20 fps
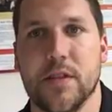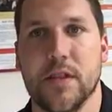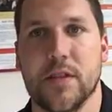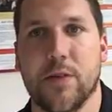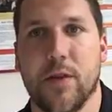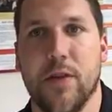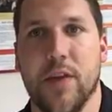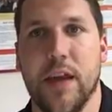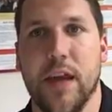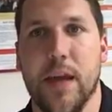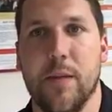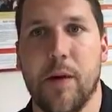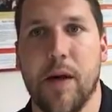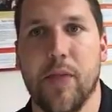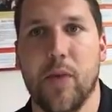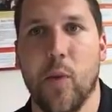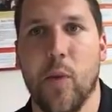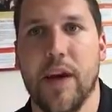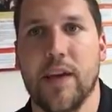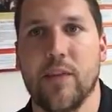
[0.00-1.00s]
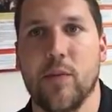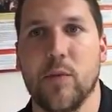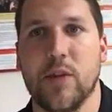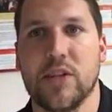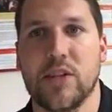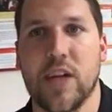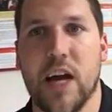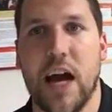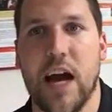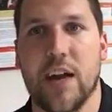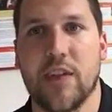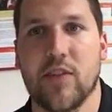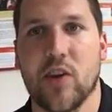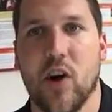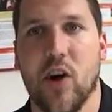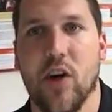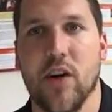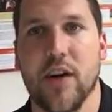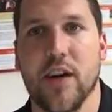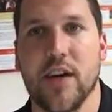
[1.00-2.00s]
it's for thinking about the ways in which God is
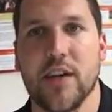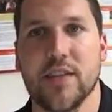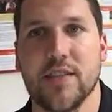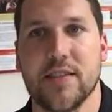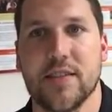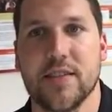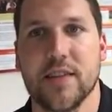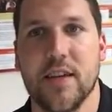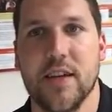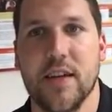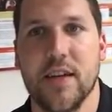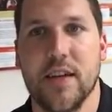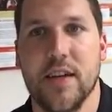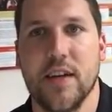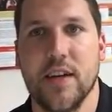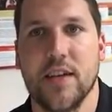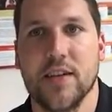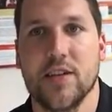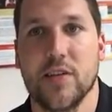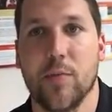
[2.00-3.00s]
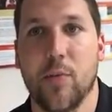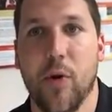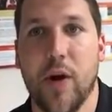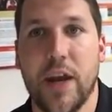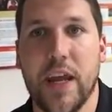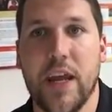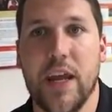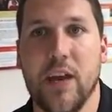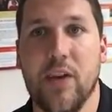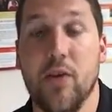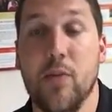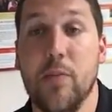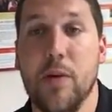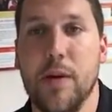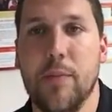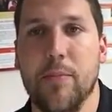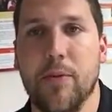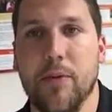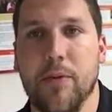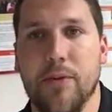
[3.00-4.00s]
calling us to bring in new
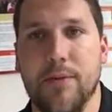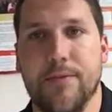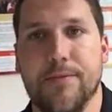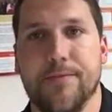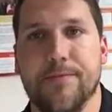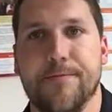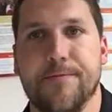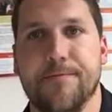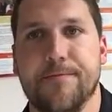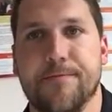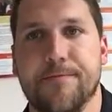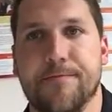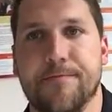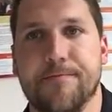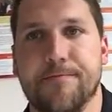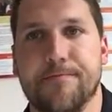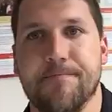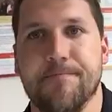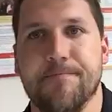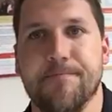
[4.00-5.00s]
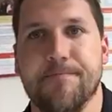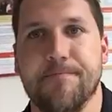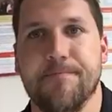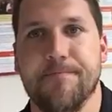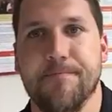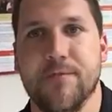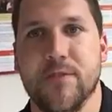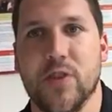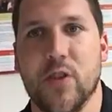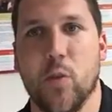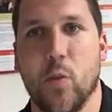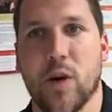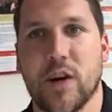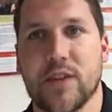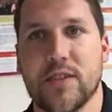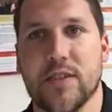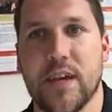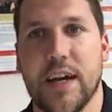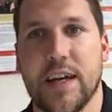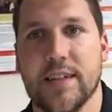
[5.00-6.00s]
people to the
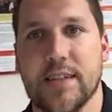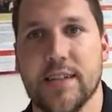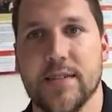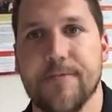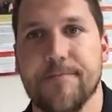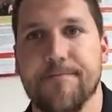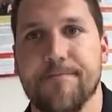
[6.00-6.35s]
work site.